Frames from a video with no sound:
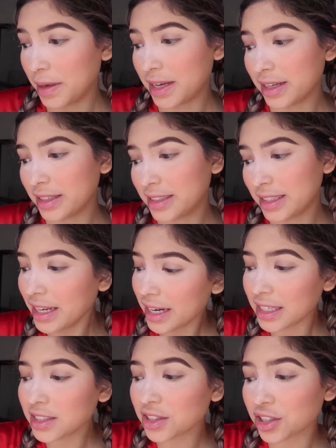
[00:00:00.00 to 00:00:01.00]
because it
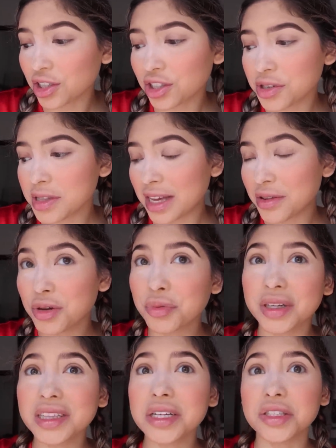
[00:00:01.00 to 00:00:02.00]
is a surgery that you
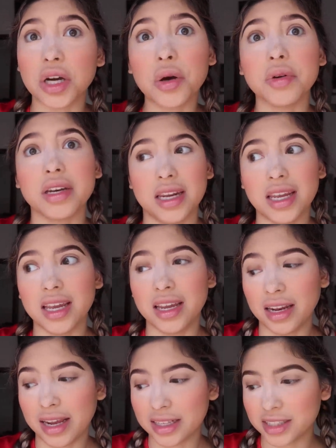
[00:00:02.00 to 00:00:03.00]
really don't
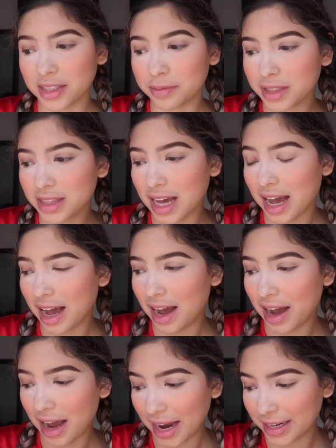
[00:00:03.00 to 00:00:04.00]
need. Like, it's something
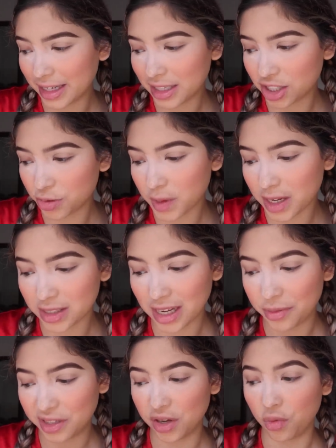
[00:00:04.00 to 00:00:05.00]
that I did just because
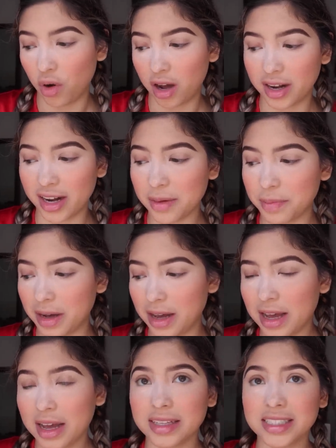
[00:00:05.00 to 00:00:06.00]
I really wanted it,
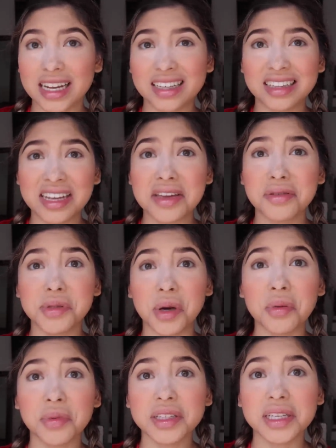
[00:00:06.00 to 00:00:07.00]
but technically you
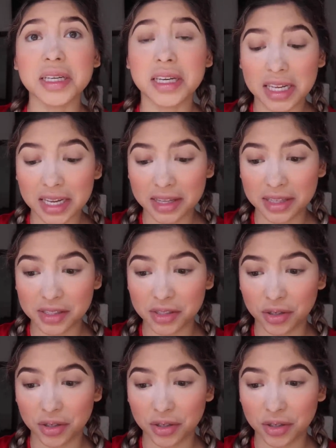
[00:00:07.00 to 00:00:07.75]
don't really need this